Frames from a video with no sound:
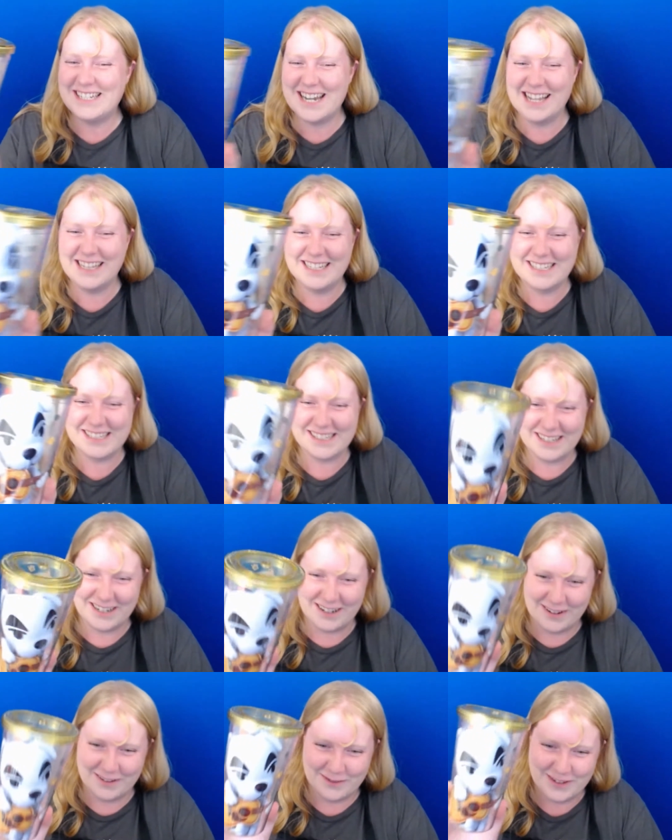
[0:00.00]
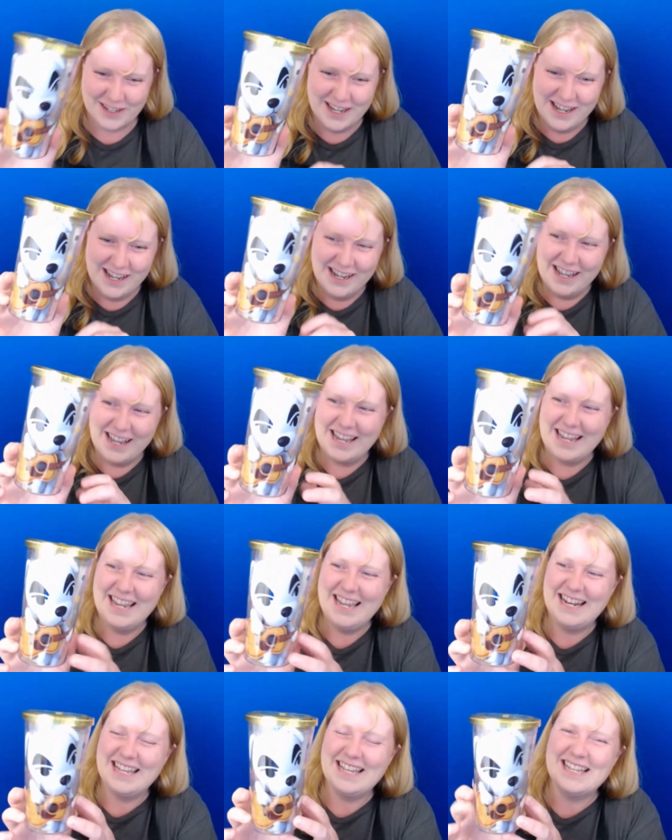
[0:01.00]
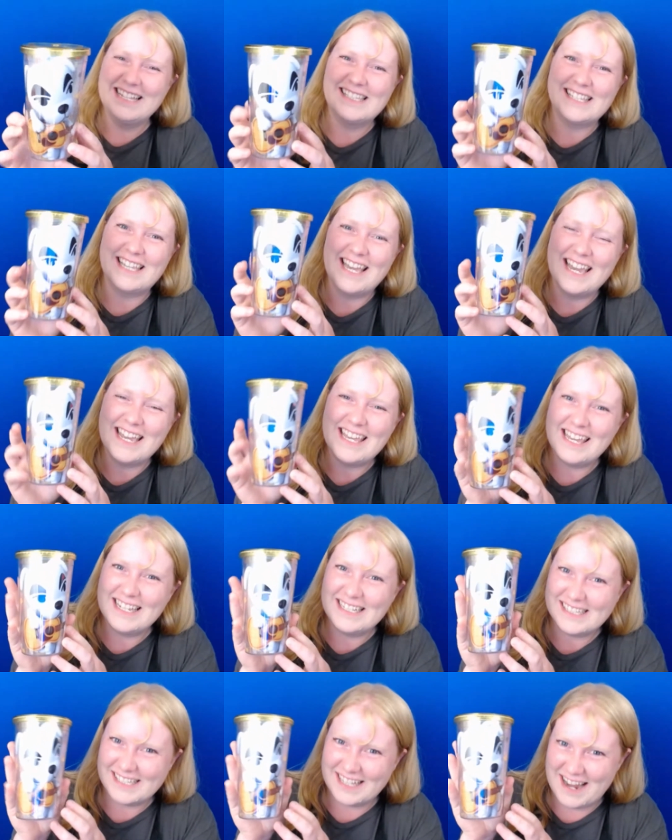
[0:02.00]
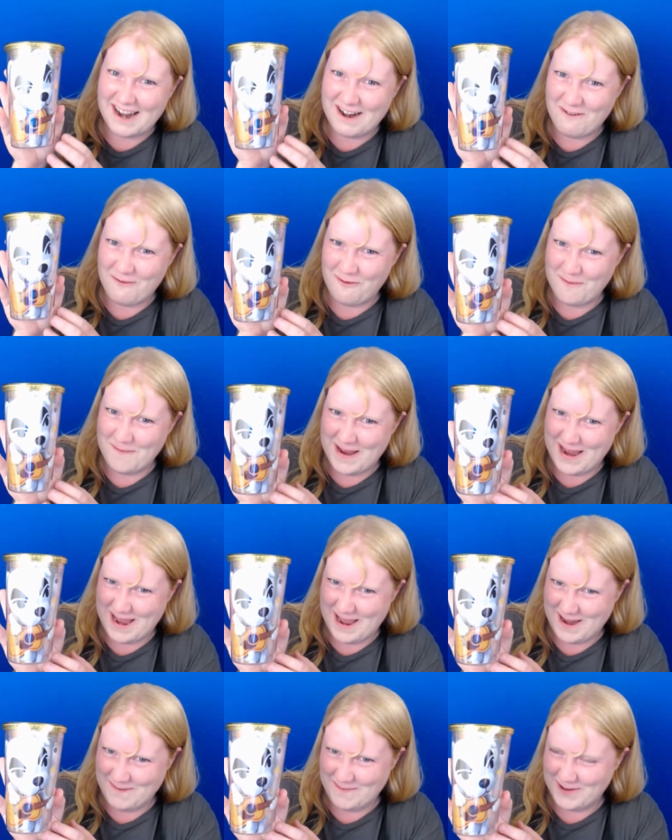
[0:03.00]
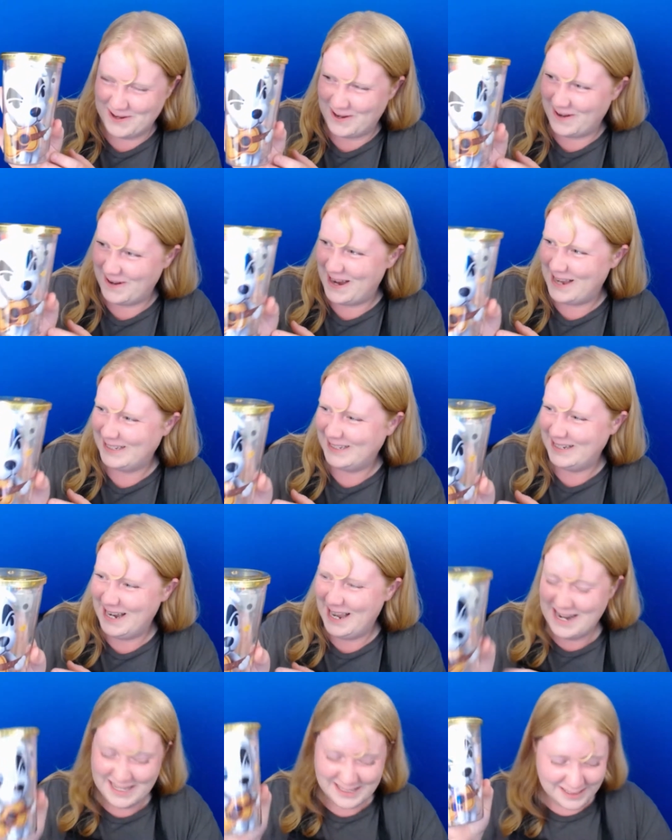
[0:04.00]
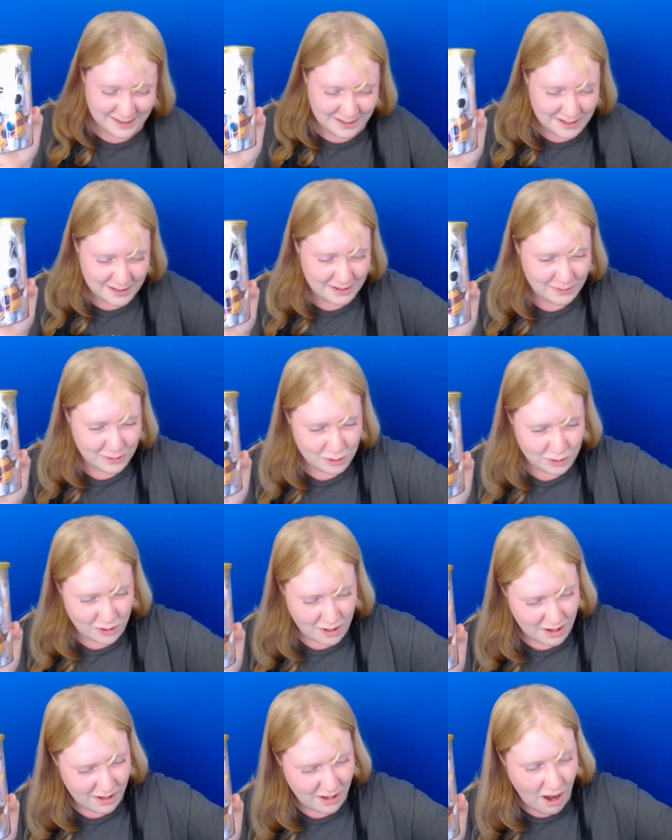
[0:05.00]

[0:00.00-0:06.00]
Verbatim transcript: jealous of. It is KK Slider from Animal Crossing, and it's does it have straw?